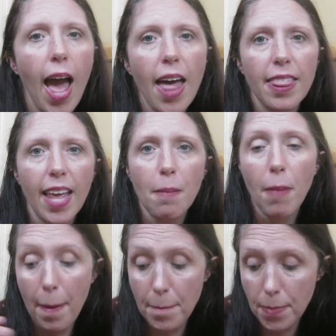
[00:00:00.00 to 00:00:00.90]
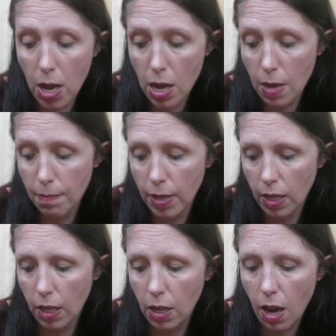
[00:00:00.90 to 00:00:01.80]
And then my mom
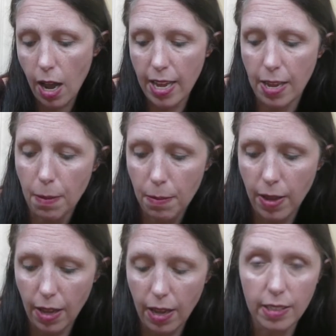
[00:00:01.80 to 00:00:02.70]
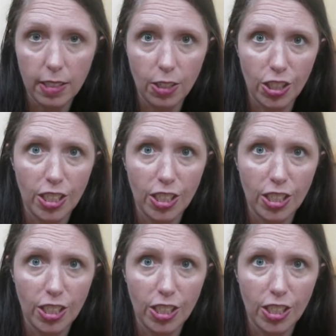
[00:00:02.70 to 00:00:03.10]
got him a series.